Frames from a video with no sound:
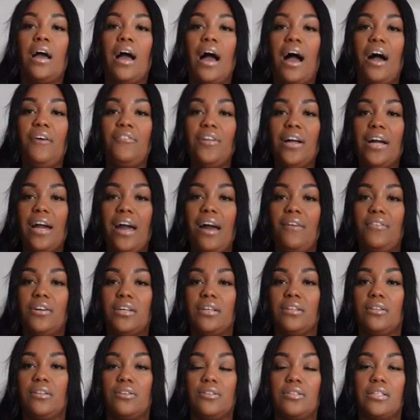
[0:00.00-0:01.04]
I feel like I have a good
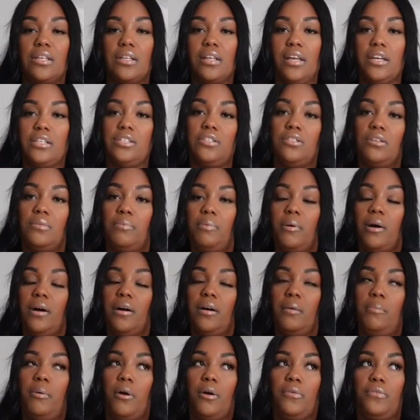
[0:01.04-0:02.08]
little selection of
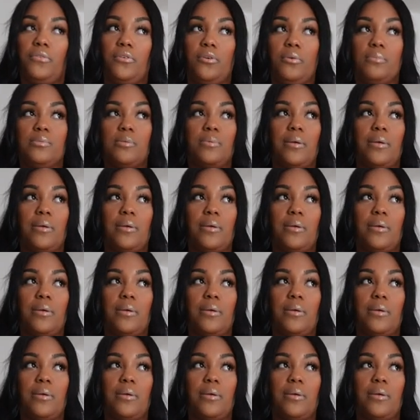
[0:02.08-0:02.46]
perfumes,